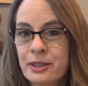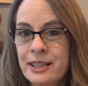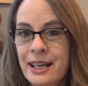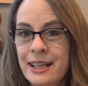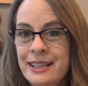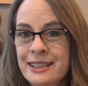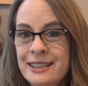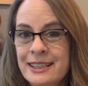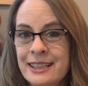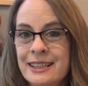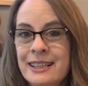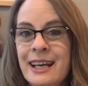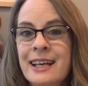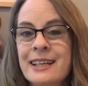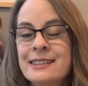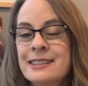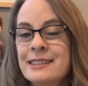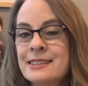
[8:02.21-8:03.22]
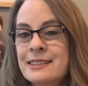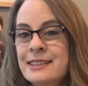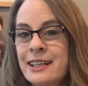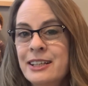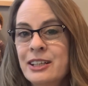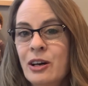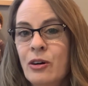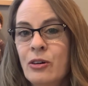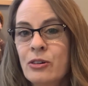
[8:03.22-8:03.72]
K&D, since
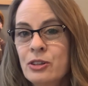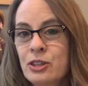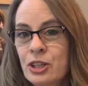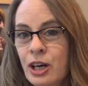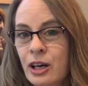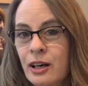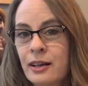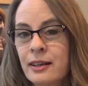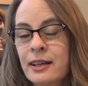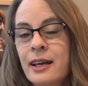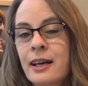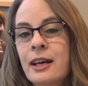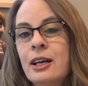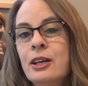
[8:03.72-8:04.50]
they are young,